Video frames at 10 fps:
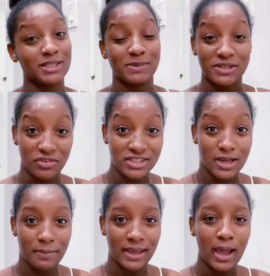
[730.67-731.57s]
specific
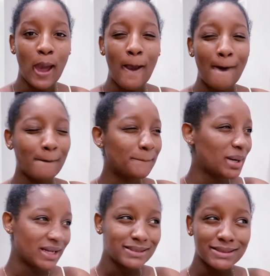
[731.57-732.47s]
topic,
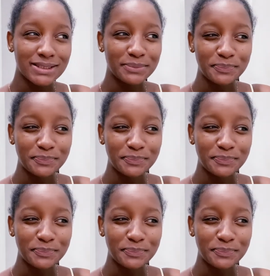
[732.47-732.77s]
but